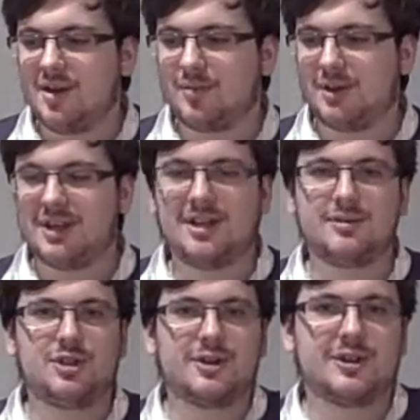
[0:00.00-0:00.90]
Melina
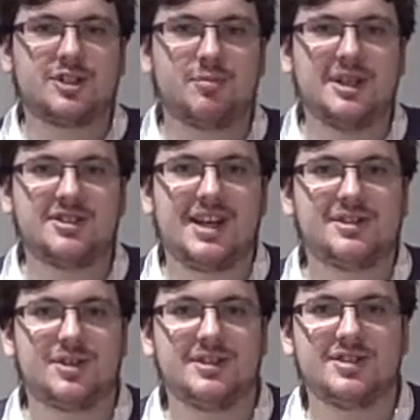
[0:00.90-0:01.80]
was doing her splits
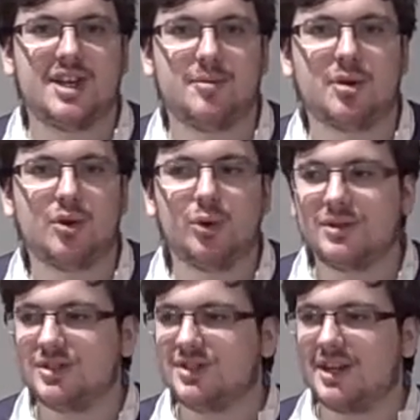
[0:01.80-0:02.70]
entrance, and
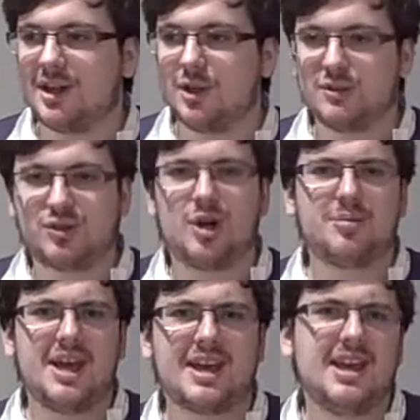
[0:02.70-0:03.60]
McCool just did a low
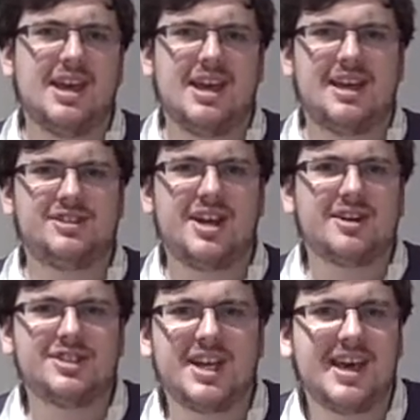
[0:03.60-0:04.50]
drop kick, and
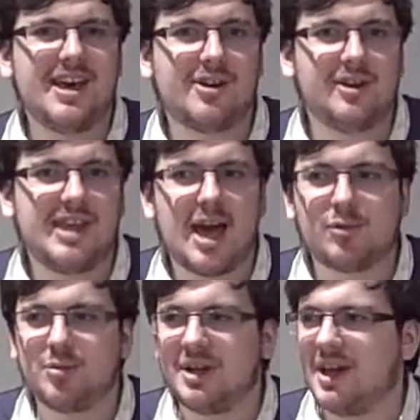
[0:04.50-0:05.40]
JR said it hit her in the
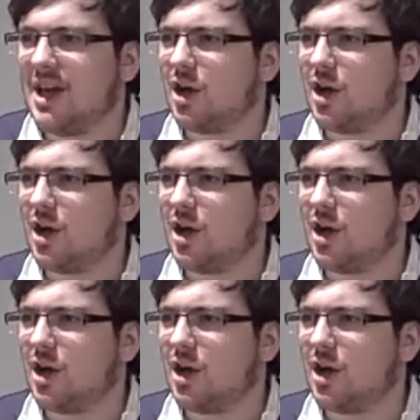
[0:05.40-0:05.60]
abdomen,